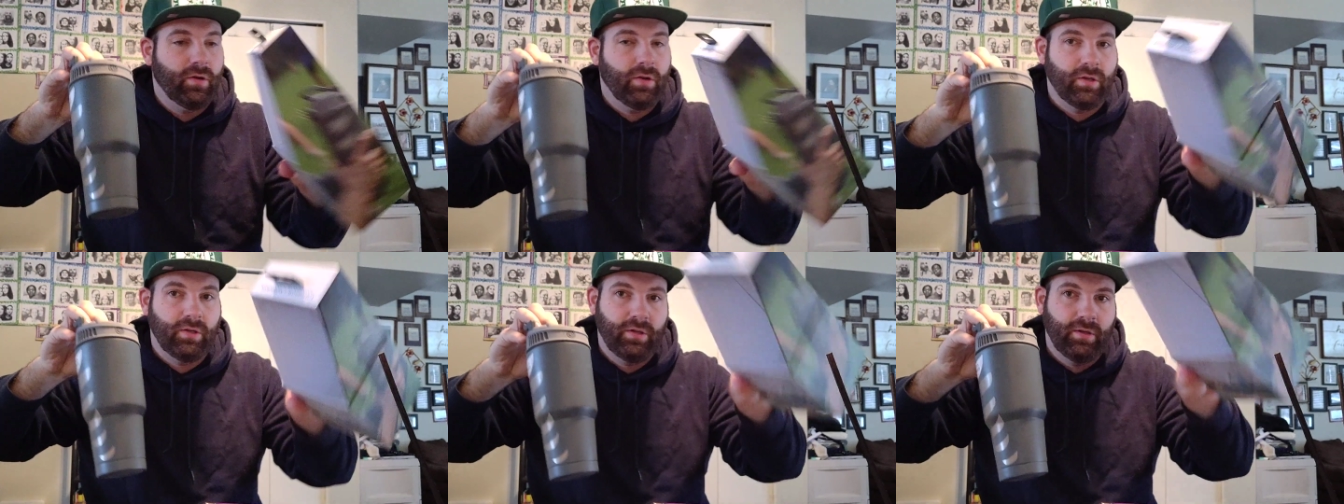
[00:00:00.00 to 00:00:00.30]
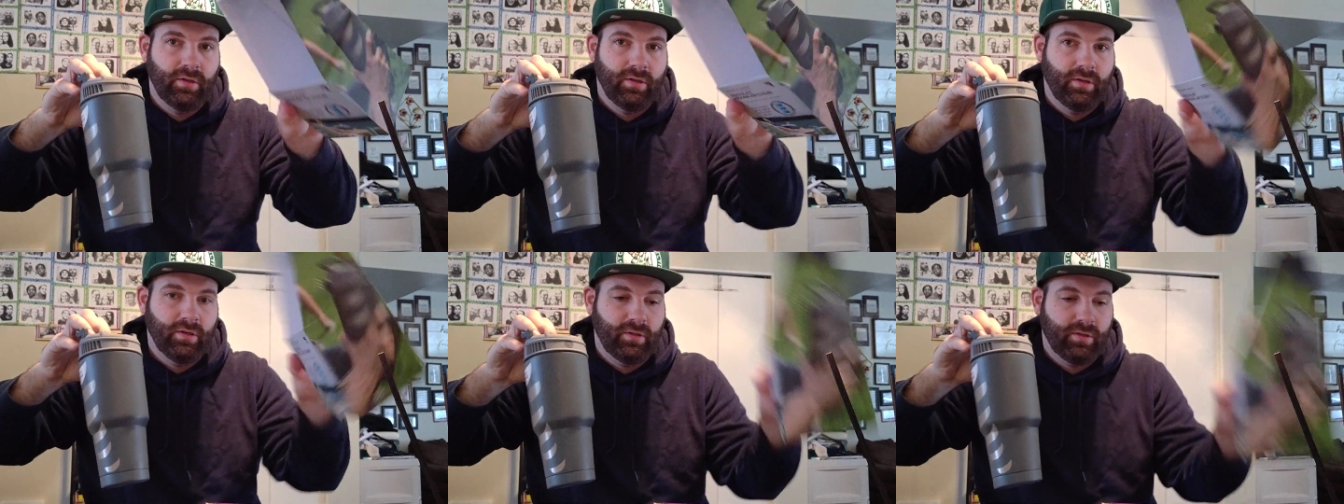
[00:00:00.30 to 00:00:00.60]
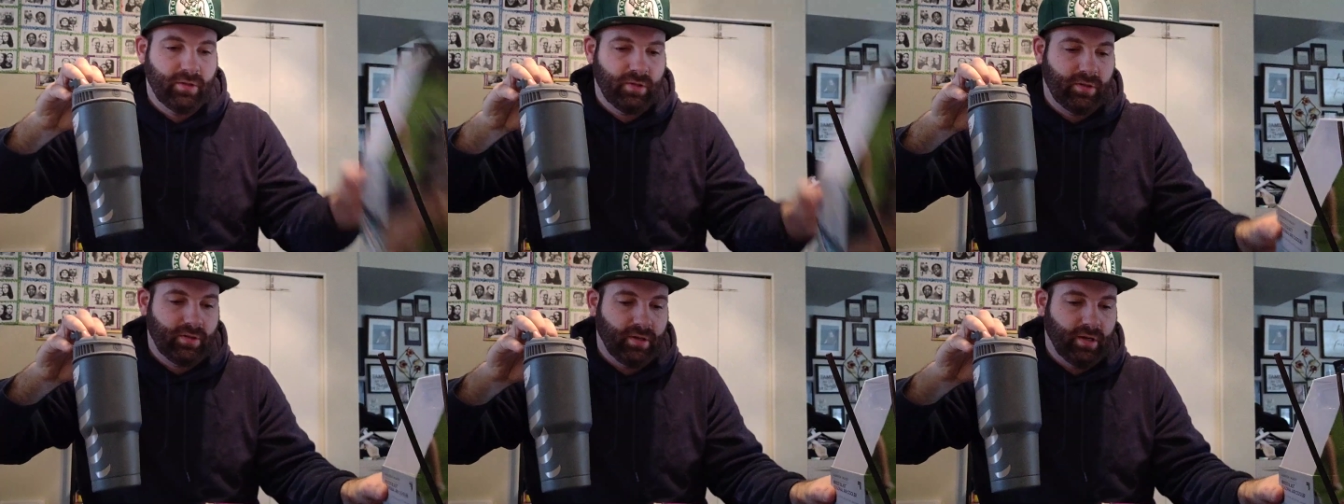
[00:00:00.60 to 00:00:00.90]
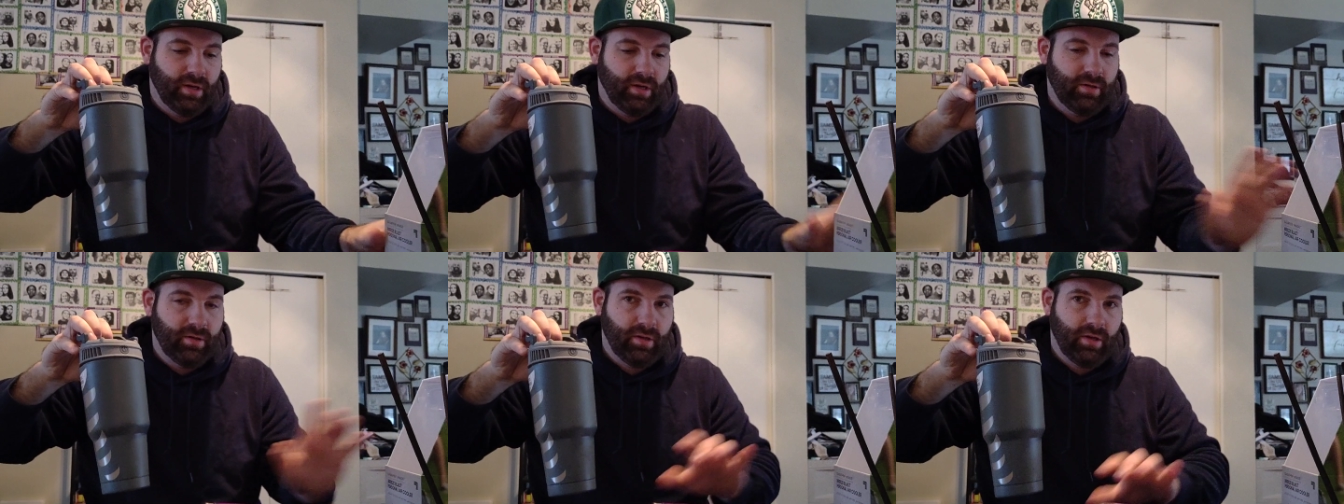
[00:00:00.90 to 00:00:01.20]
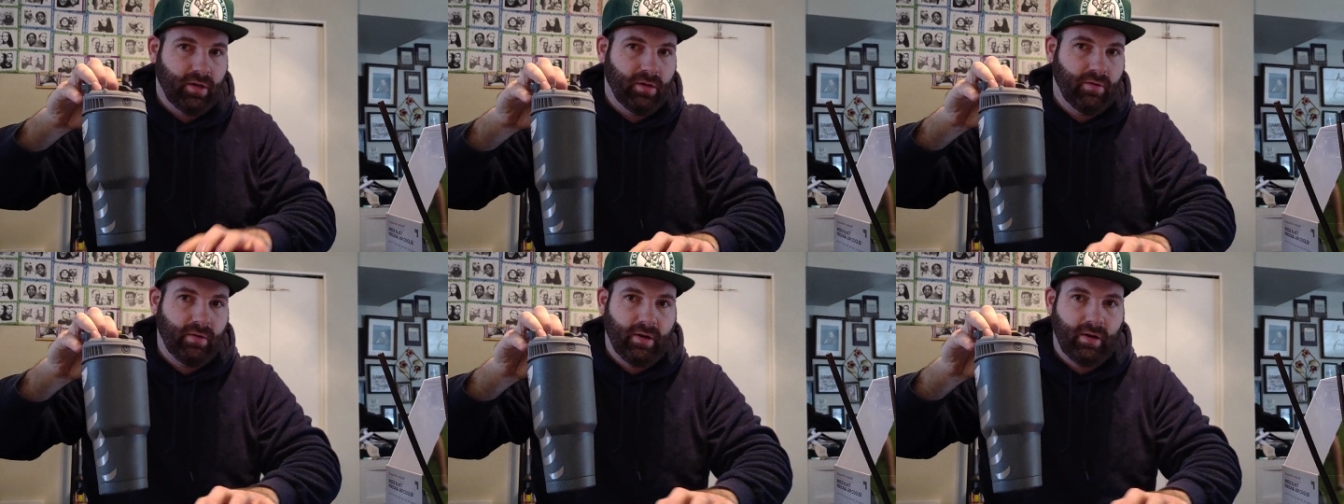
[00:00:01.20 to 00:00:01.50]
course, that's just that.
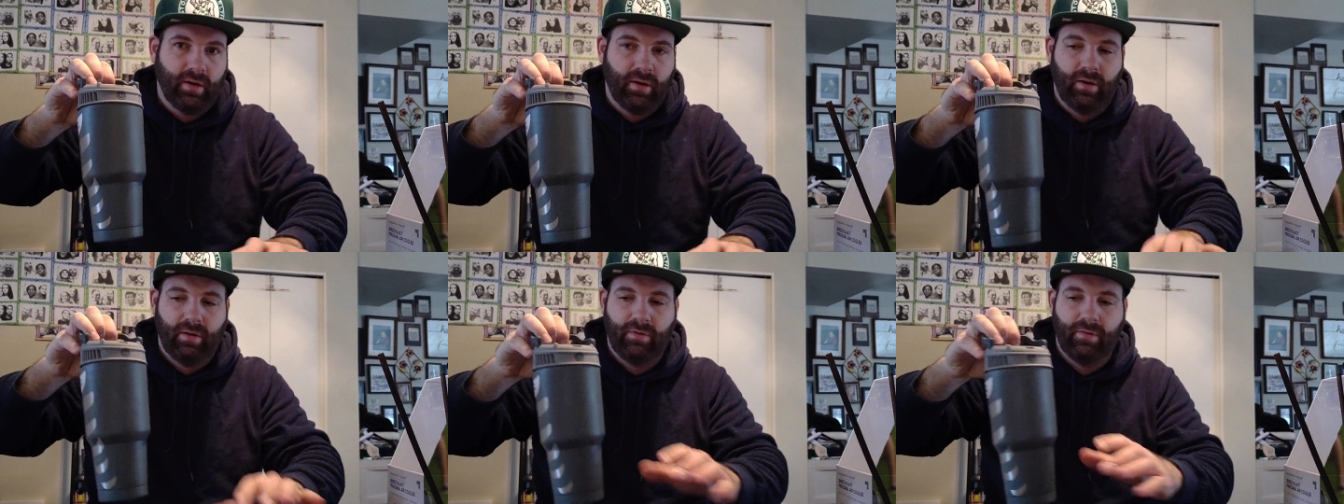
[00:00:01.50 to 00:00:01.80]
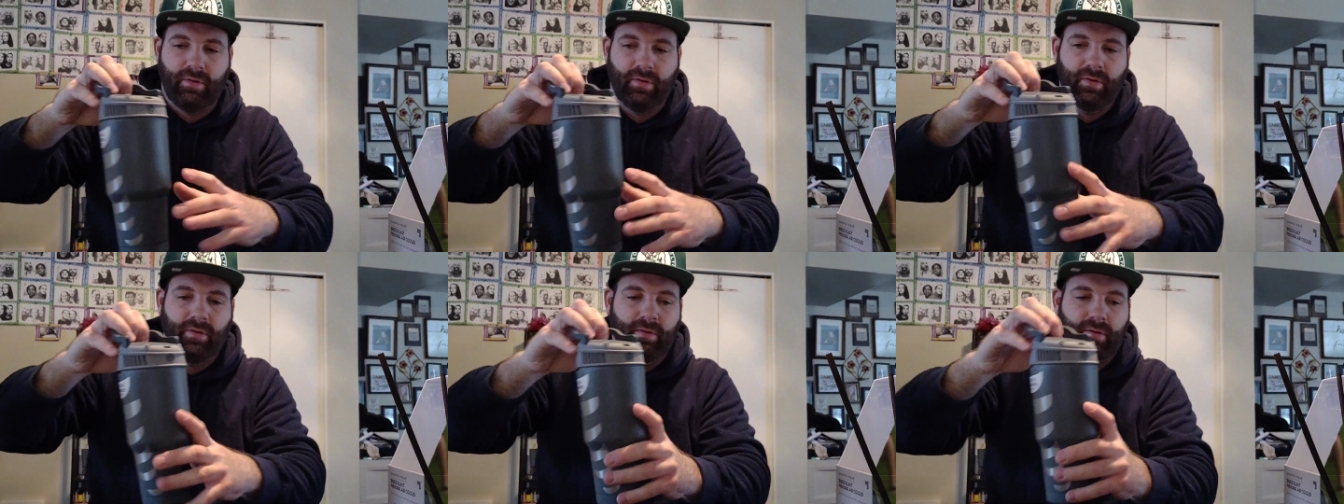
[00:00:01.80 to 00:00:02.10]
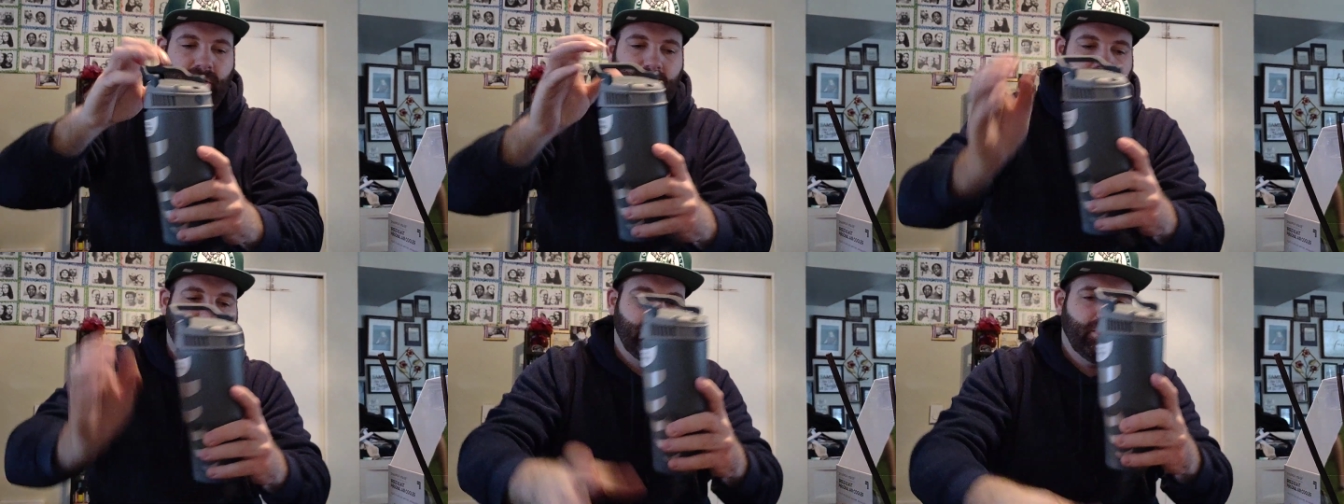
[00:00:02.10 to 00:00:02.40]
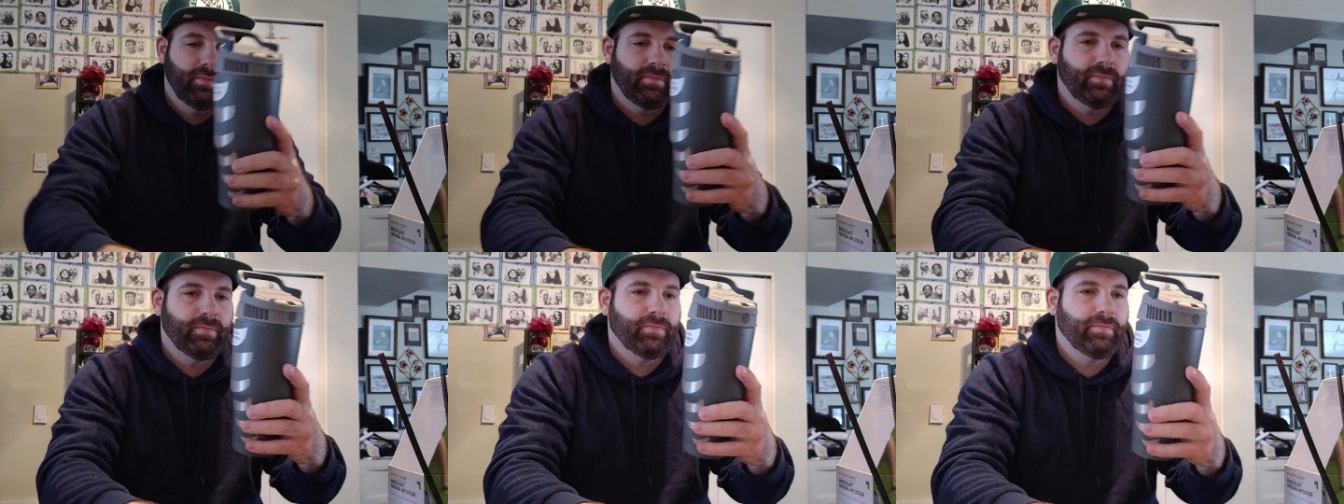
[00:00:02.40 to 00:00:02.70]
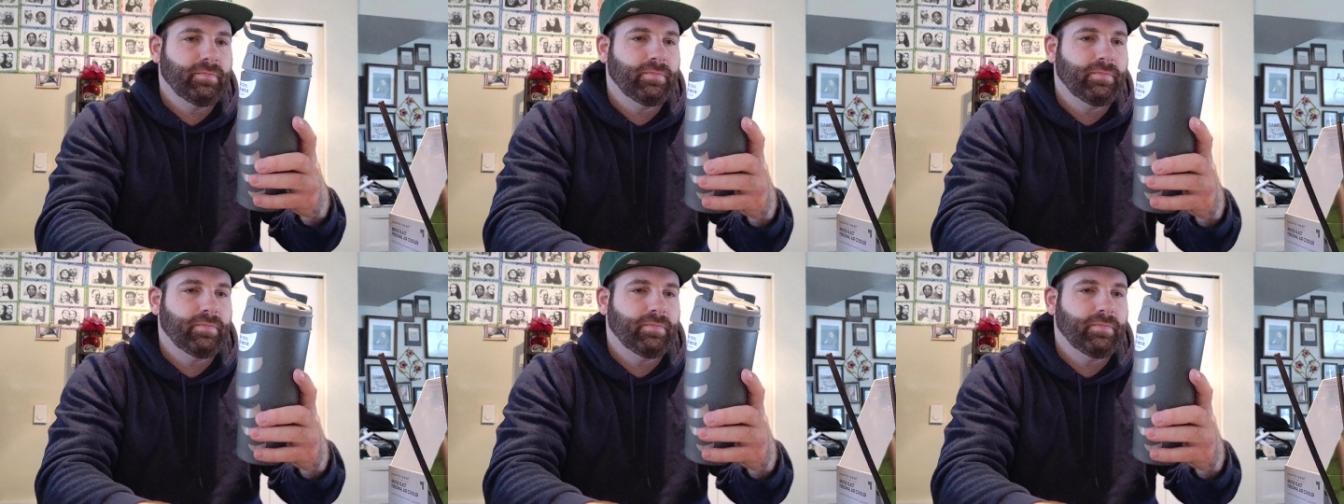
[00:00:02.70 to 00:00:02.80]
Take it right